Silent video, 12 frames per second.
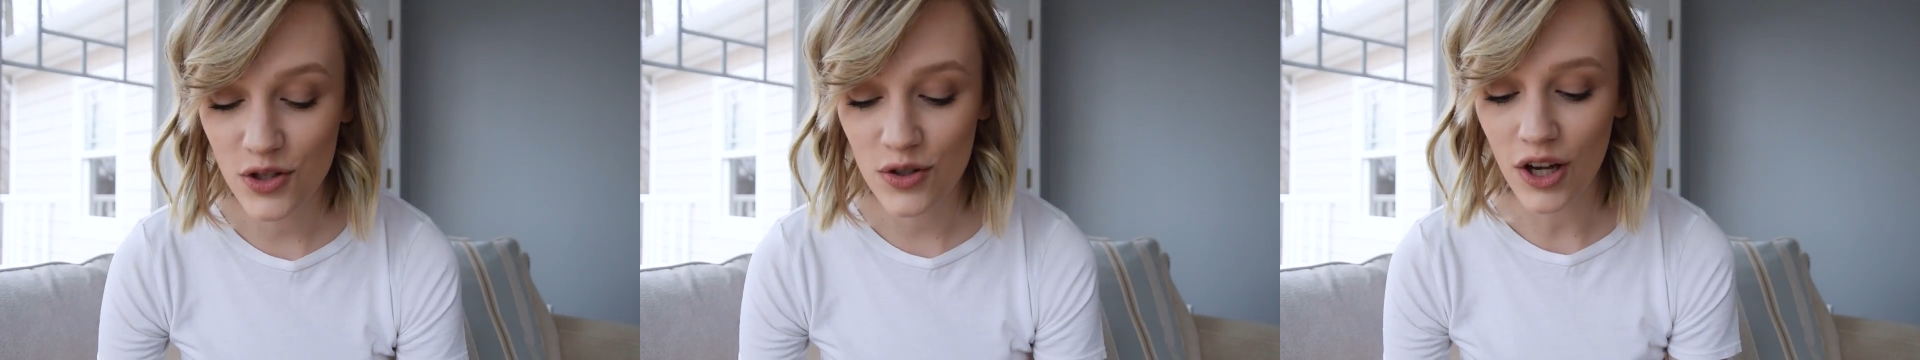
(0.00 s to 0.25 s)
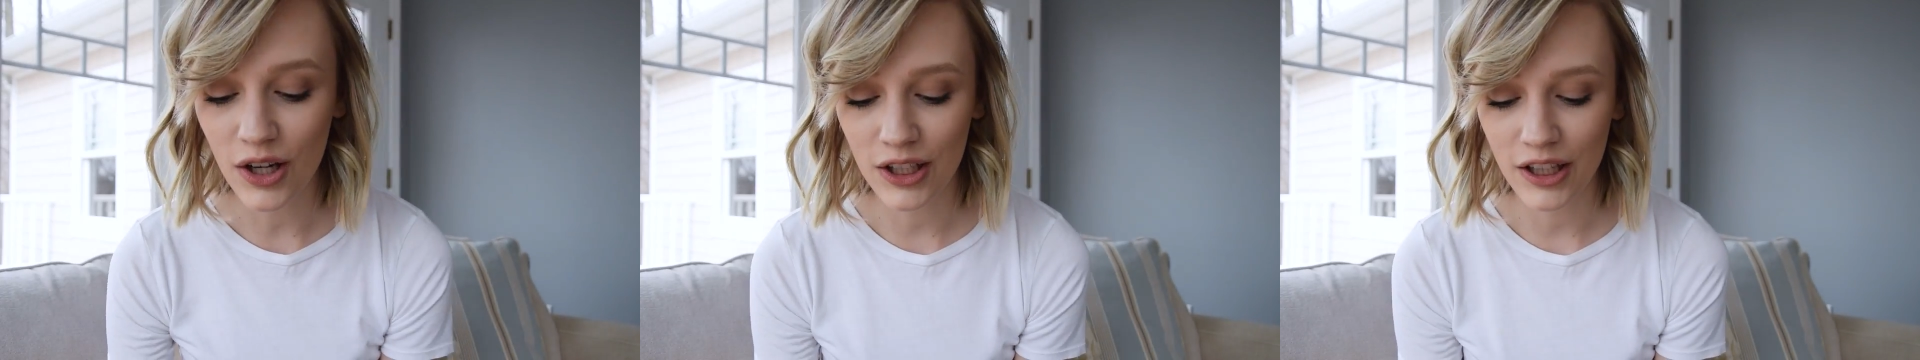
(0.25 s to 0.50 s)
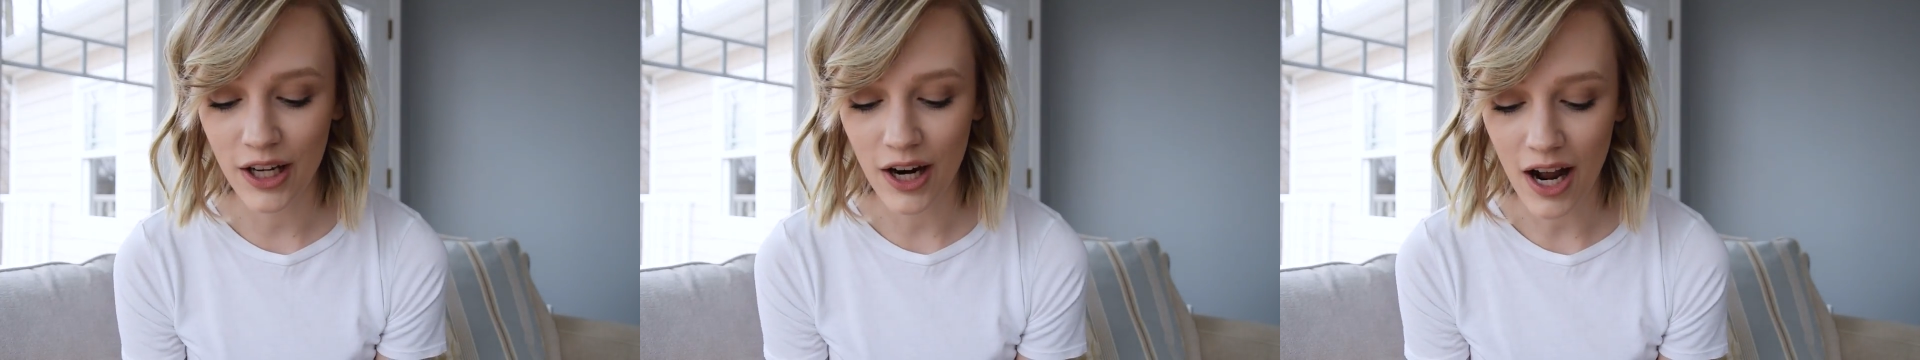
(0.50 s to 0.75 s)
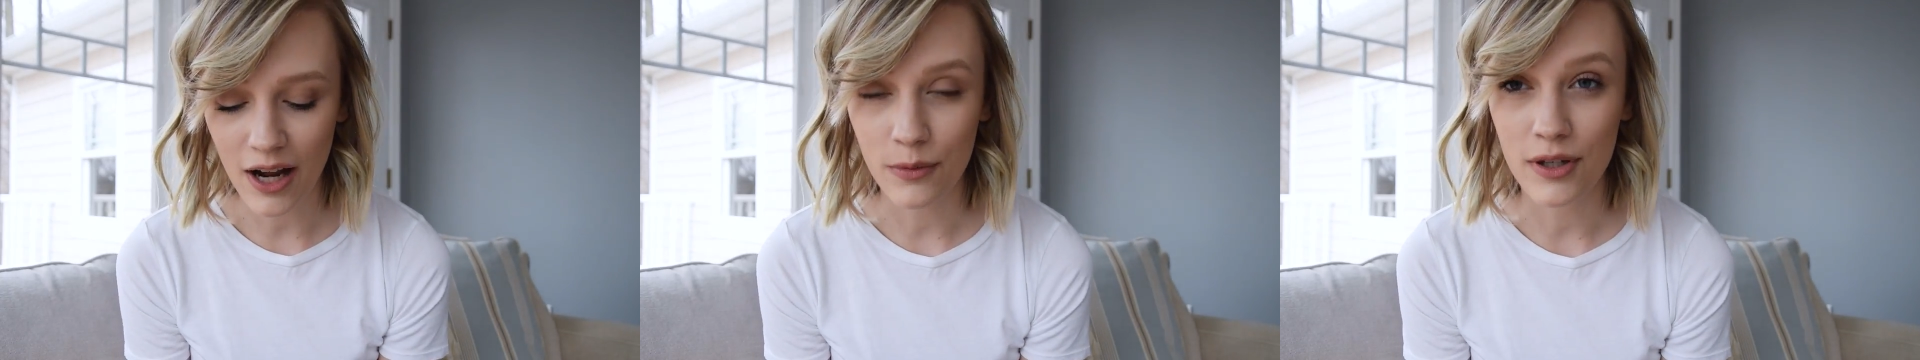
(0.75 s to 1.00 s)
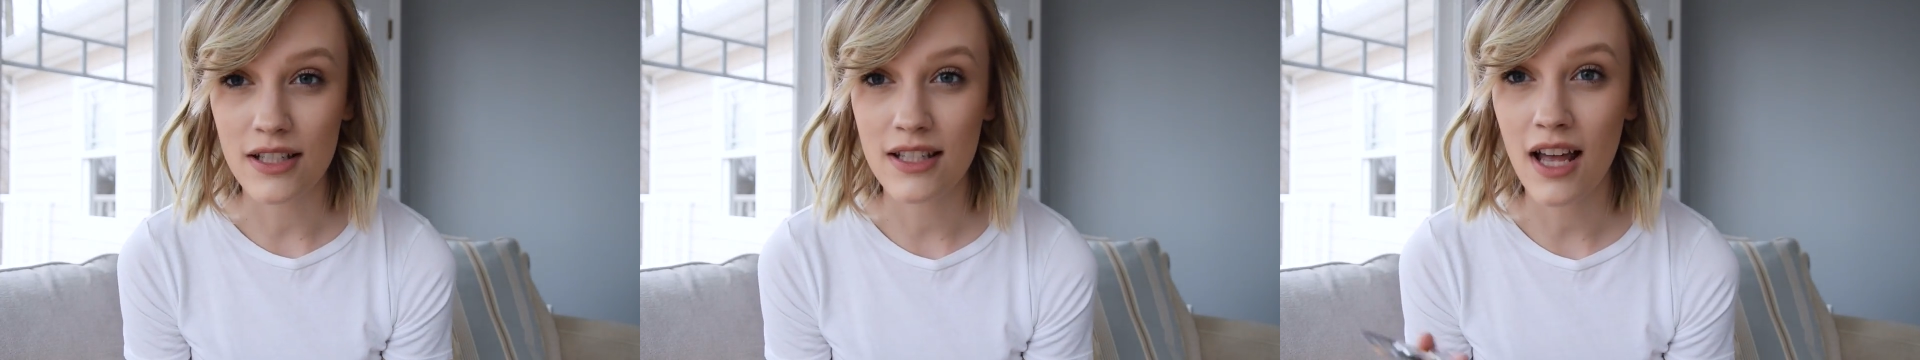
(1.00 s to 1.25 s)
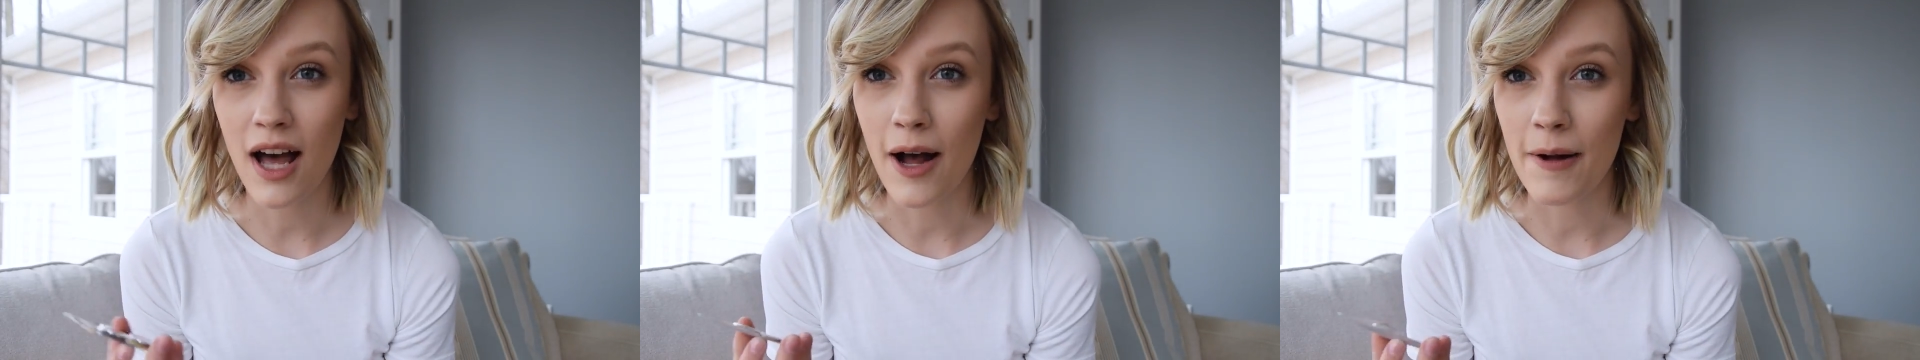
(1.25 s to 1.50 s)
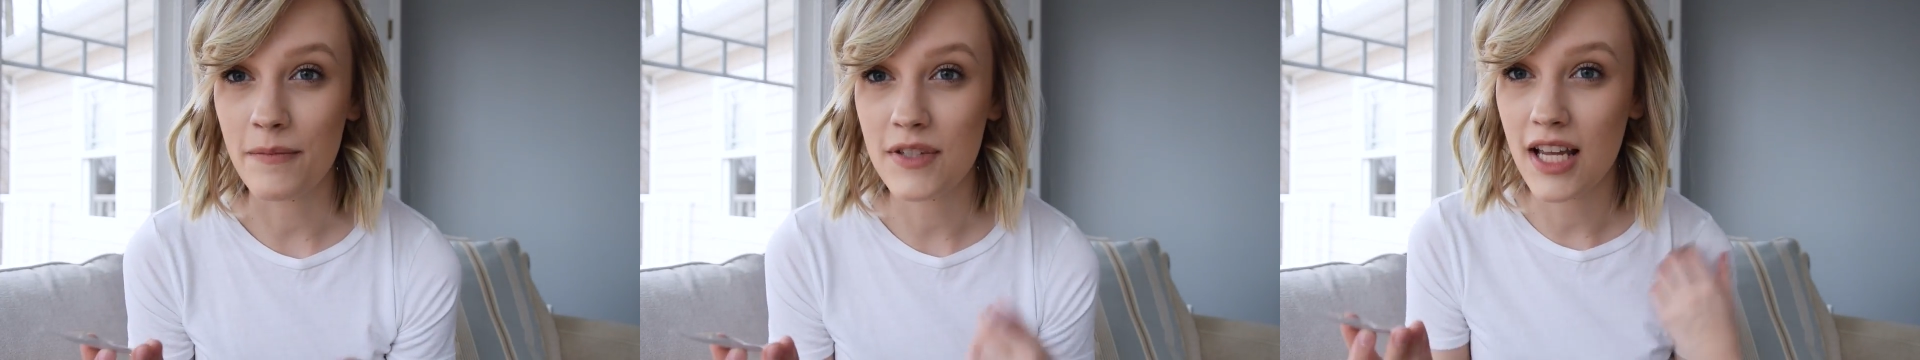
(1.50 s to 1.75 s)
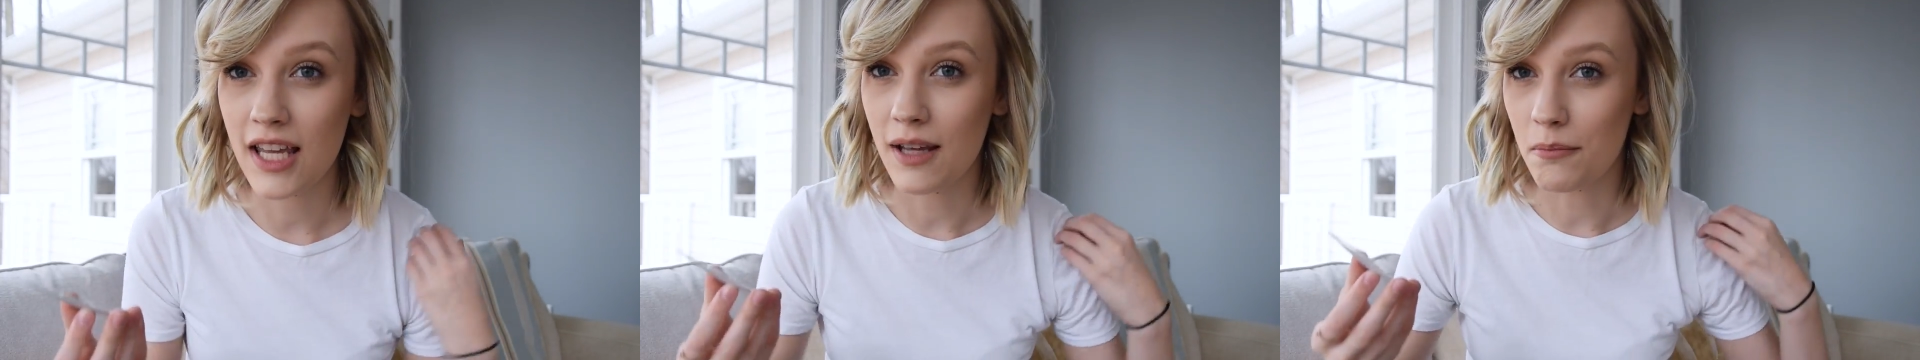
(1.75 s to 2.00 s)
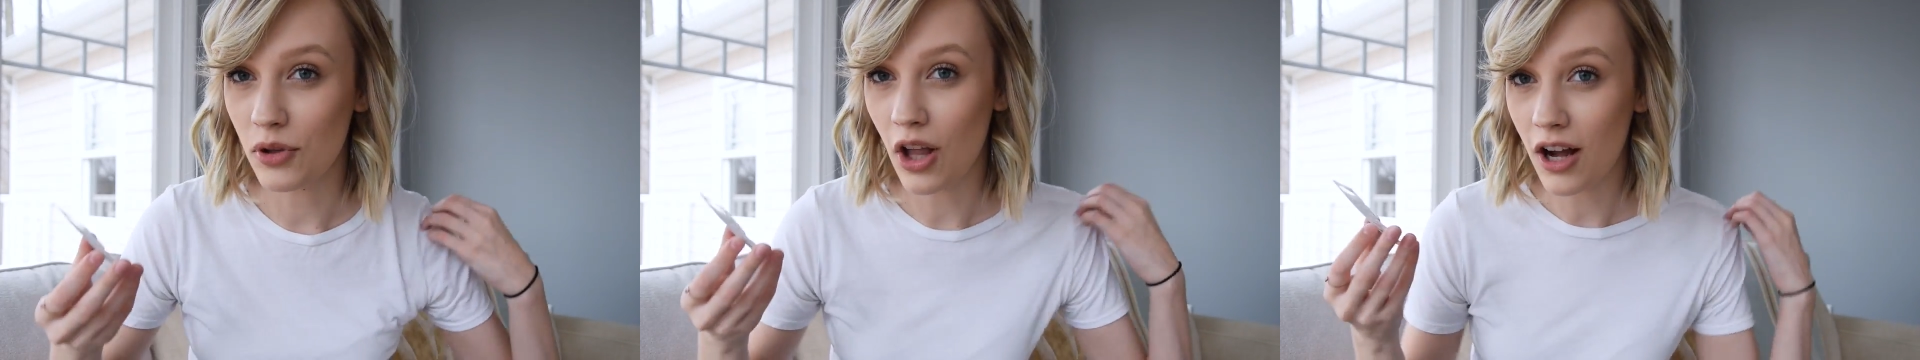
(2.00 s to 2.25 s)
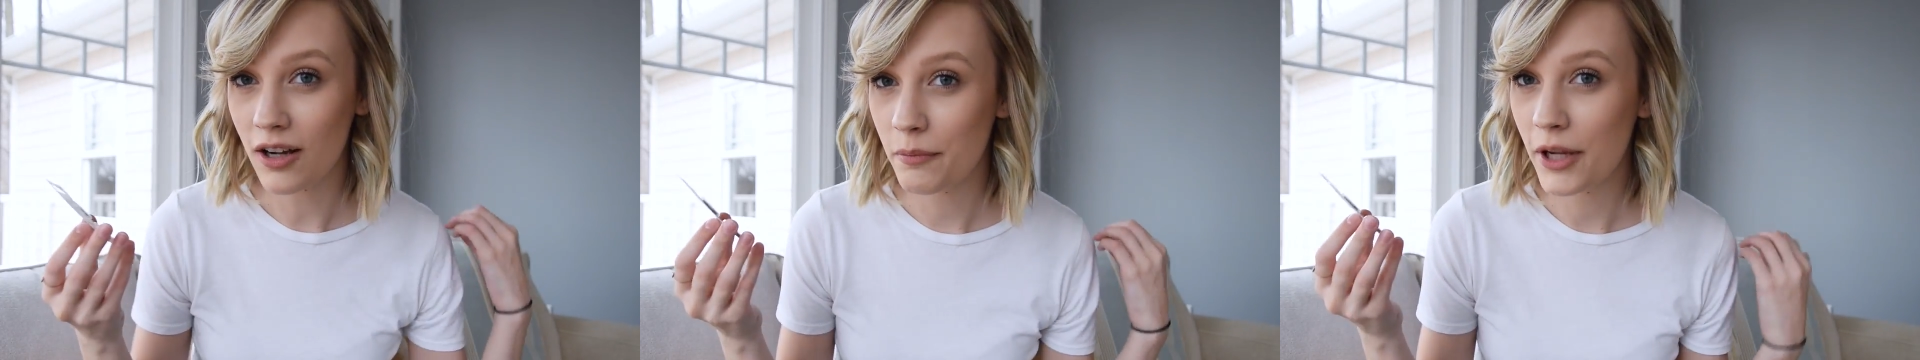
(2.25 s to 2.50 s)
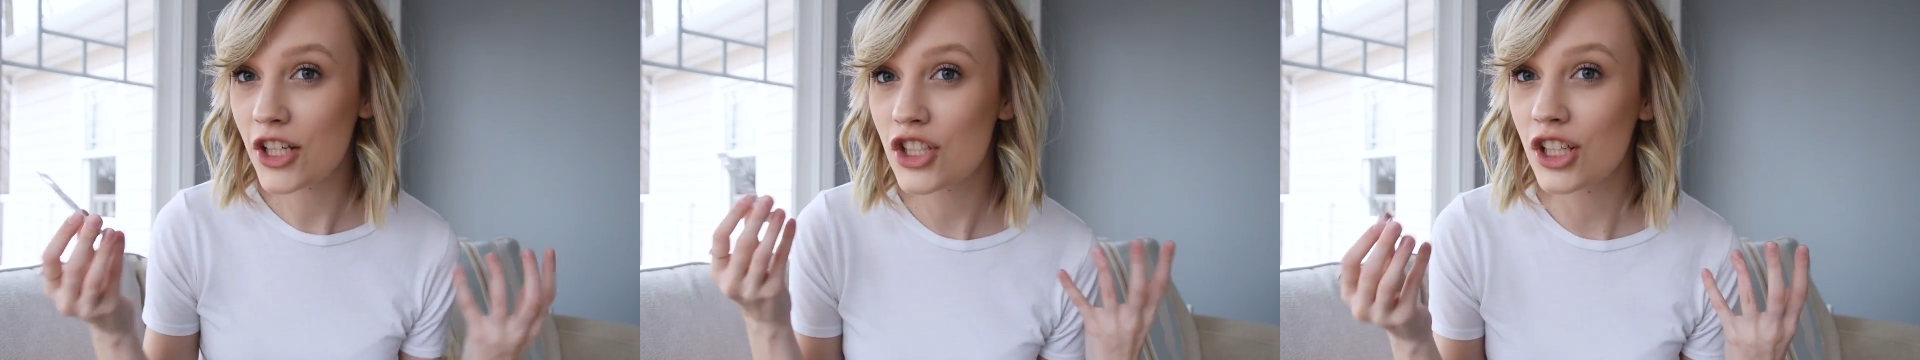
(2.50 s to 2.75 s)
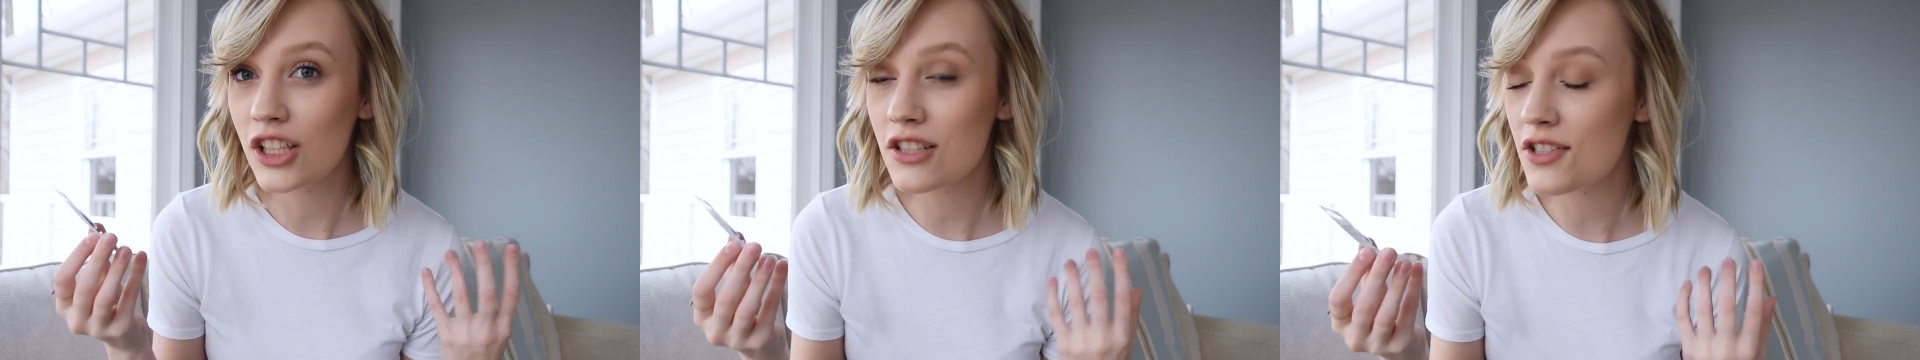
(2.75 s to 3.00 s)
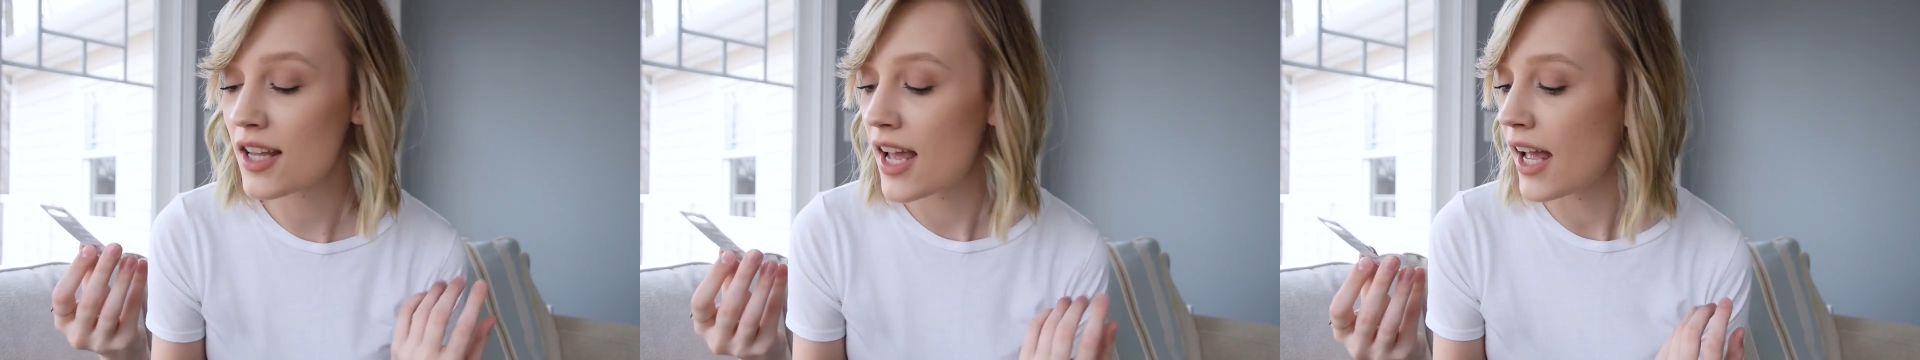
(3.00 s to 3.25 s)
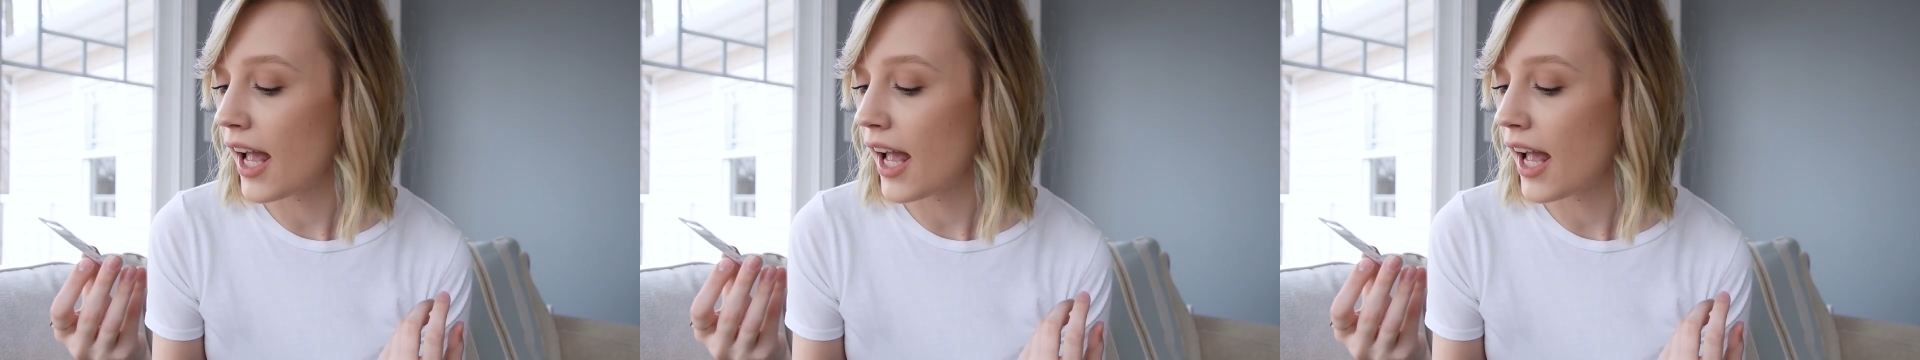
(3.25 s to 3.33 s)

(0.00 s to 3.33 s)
you saw earlier, I was taking blog pictures